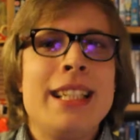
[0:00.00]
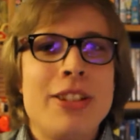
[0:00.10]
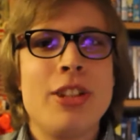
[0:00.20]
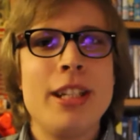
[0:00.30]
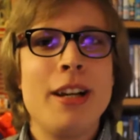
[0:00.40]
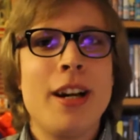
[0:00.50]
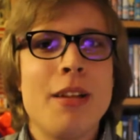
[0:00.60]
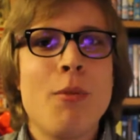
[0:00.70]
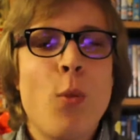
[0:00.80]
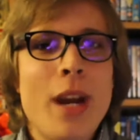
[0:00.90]
she
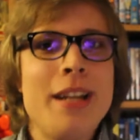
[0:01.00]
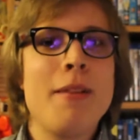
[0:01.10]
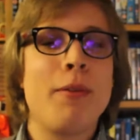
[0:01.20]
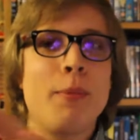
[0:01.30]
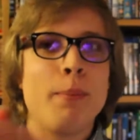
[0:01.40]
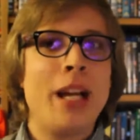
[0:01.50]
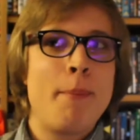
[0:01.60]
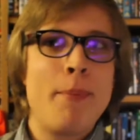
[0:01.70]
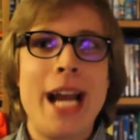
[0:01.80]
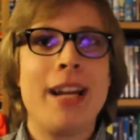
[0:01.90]
kind of went
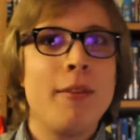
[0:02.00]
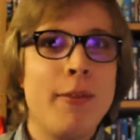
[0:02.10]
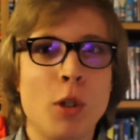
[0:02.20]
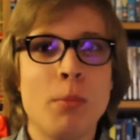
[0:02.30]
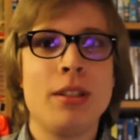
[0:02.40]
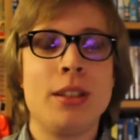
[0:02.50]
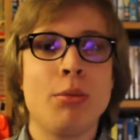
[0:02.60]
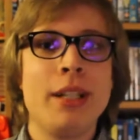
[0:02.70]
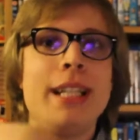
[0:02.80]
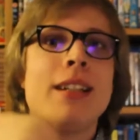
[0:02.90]
like back and forth
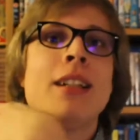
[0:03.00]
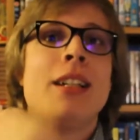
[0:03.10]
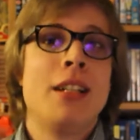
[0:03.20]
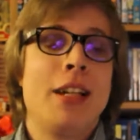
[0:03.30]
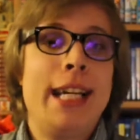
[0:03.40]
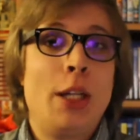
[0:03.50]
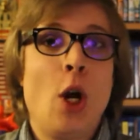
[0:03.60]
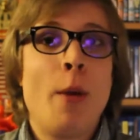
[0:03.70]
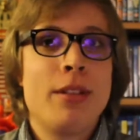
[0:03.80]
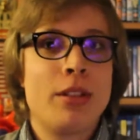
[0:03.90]
between
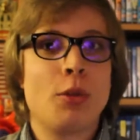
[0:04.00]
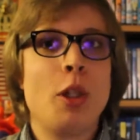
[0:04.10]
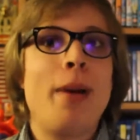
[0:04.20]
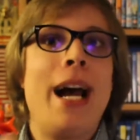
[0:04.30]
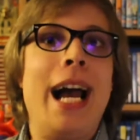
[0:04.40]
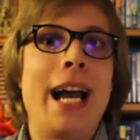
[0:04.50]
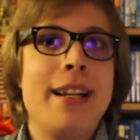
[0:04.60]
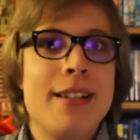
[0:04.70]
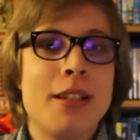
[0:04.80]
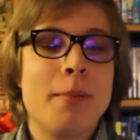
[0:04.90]
Ikoma's group
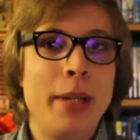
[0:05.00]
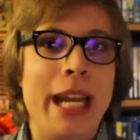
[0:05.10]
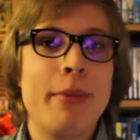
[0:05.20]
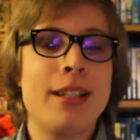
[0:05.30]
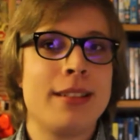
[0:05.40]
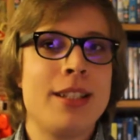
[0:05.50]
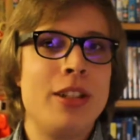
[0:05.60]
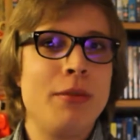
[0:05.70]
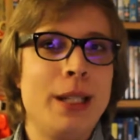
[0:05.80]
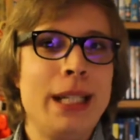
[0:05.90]
and Biba. And
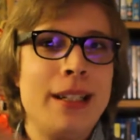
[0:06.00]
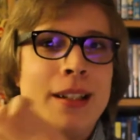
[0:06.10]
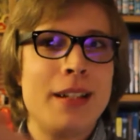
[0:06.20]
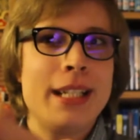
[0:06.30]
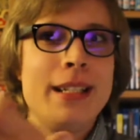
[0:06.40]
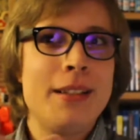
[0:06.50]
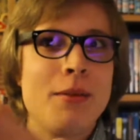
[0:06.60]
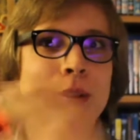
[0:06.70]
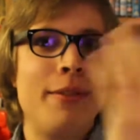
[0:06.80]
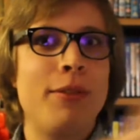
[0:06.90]
essentially really kind
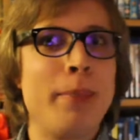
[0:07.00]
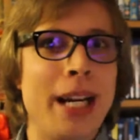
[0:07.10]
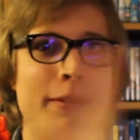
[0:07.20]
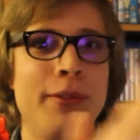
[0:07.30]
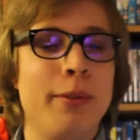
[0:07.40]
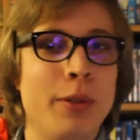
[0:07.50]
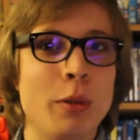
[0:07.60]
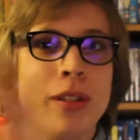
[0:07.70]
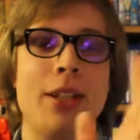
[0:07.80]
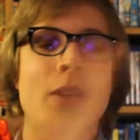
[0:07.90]
of went from back and
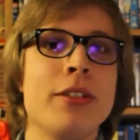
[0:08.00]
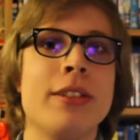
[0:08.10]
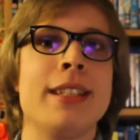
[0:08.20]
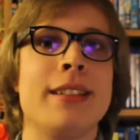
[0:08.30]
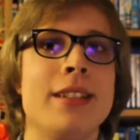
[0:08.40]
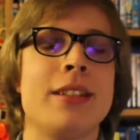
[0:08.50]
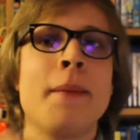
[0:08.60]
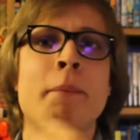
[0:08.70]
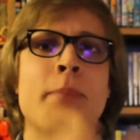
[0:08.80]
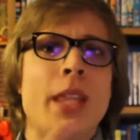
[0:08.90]
forth like constantly. In the sense,
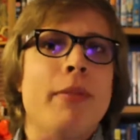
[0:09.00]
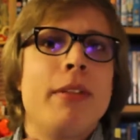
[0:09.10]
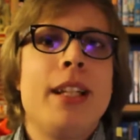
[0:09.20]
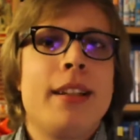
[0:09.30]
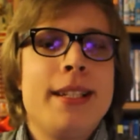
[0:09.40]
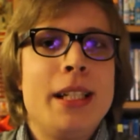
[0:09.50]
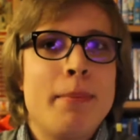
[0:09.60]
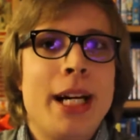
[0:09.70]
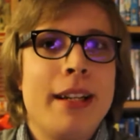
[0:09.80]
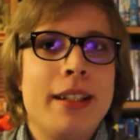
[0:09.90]
if we really think
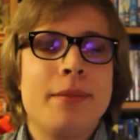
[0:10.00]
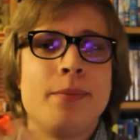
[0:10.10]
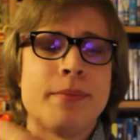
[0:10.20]
about it,